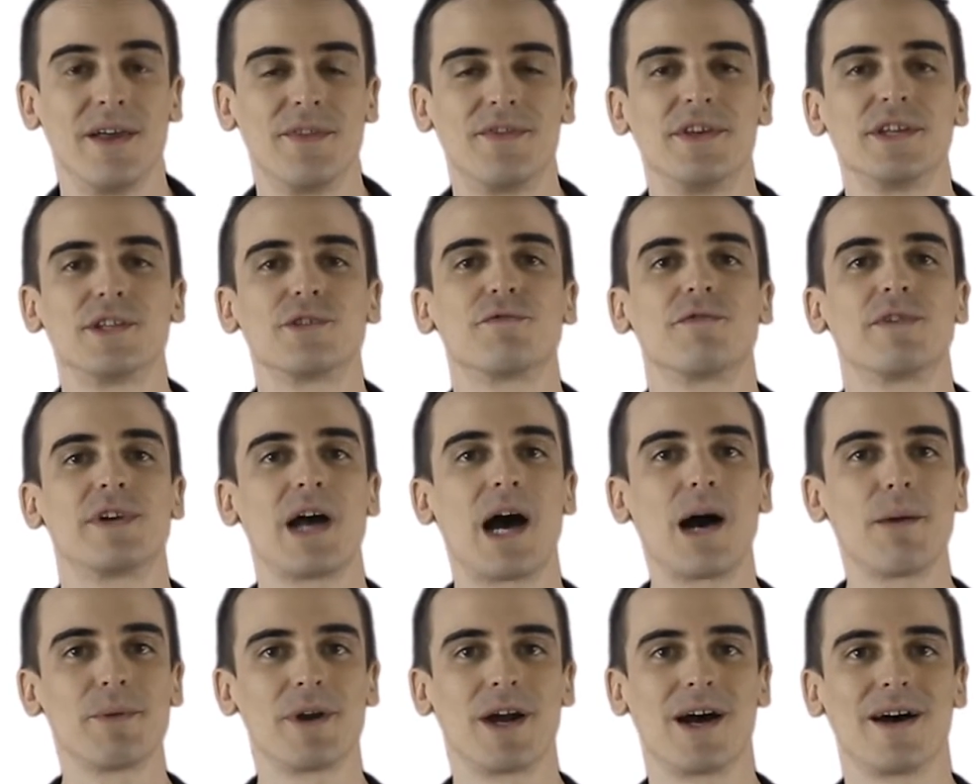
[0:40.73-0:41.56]
This
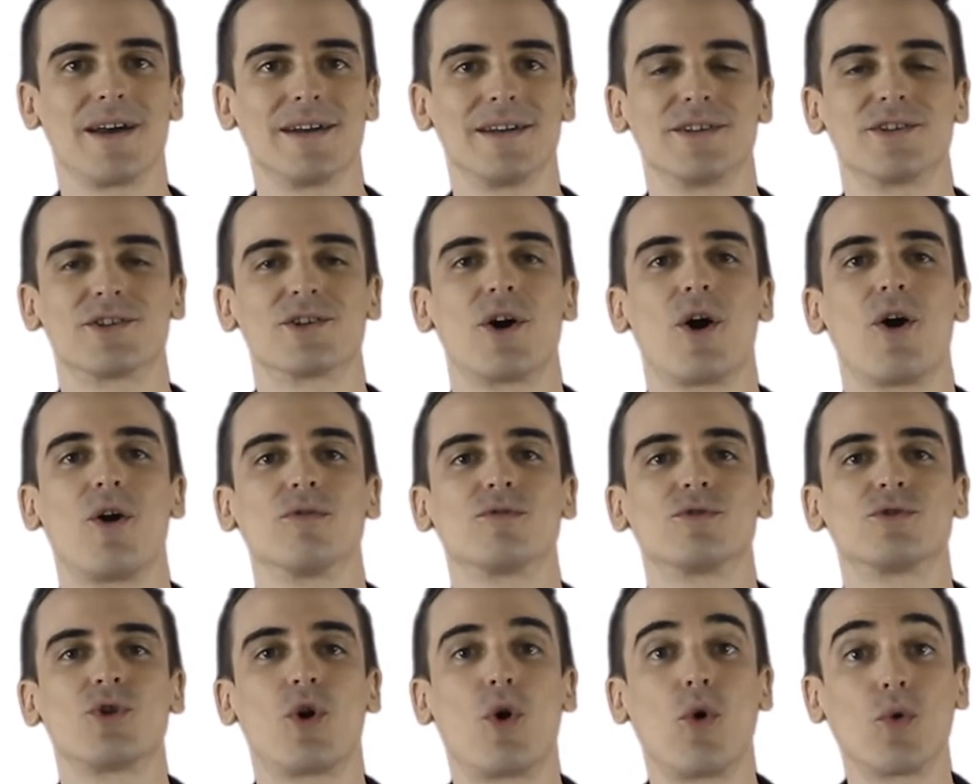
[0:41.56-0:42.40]
phenomenon is
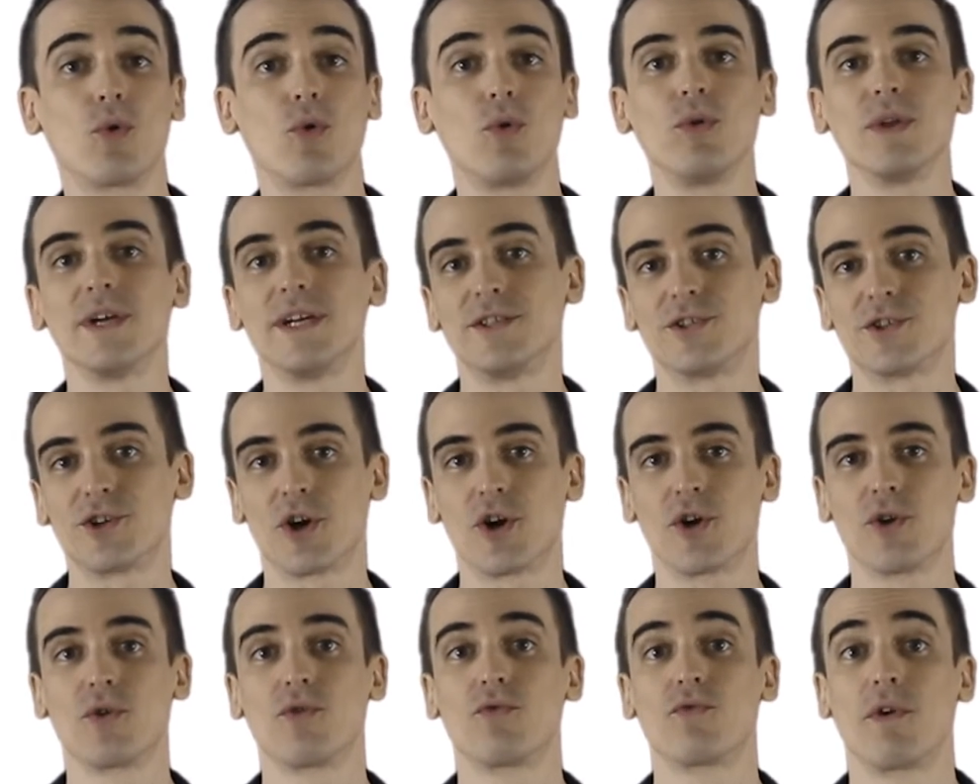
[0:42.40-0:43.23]
called total
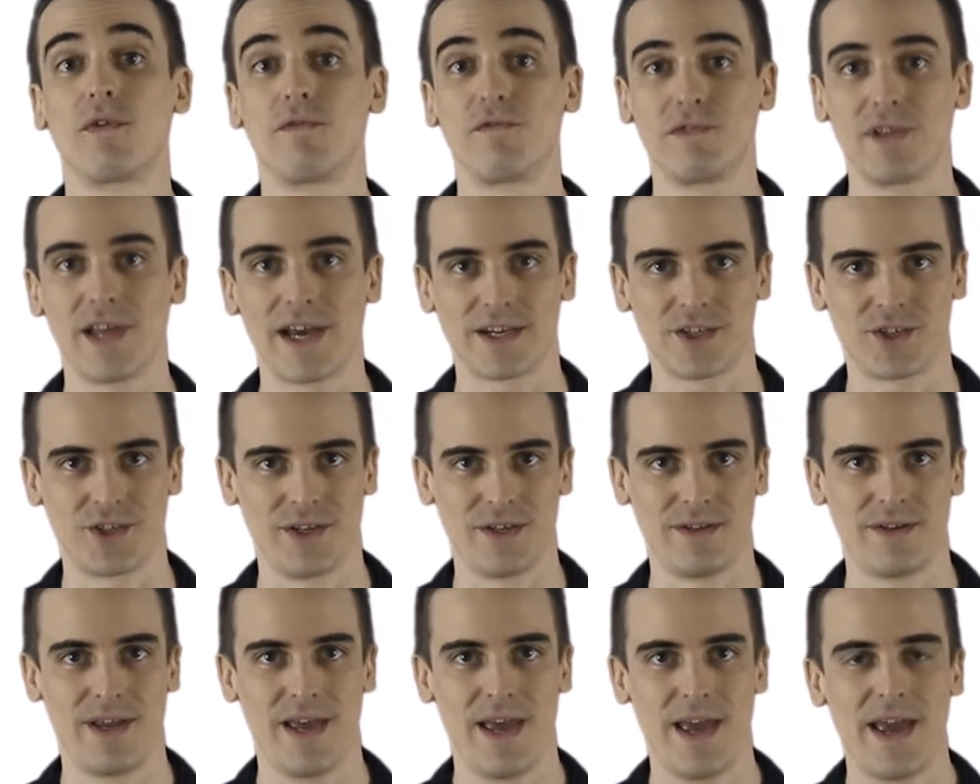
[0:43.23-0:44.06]
internal reflection.